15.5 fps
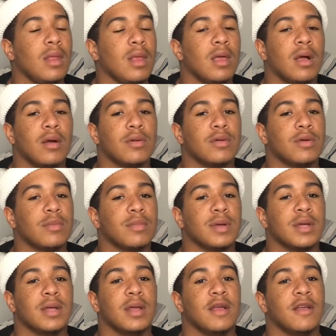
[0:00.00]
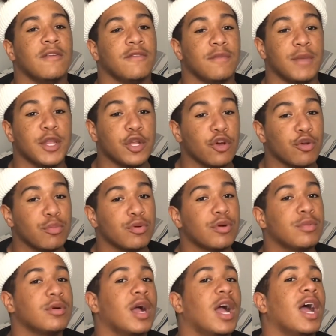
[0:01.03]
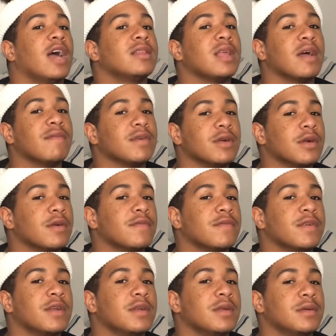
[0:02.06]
I don't know. But for me to go to Bora Bora, I have to have a girlfriend.